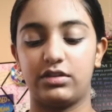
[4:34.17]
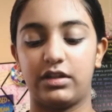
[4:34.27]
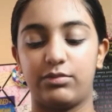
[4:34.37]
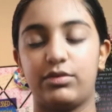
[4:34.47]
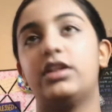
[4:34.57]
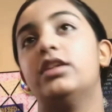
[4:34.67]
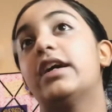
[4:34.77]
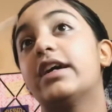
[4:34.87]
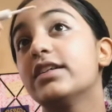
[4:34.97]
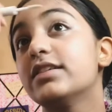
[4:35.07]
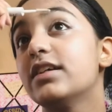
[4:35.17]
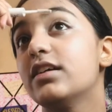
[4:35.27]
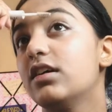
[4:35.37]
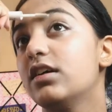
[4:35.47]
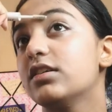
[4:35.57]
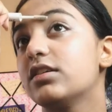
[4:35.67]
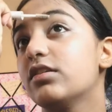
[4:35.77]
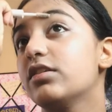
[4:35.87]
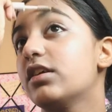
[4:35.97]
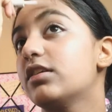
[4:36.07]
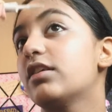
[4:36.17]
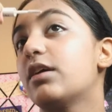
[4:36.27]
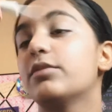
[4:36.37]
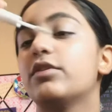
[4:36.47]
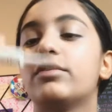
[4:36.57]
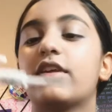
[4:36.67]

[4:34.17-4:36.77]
like pretty nice. So yes, I'm using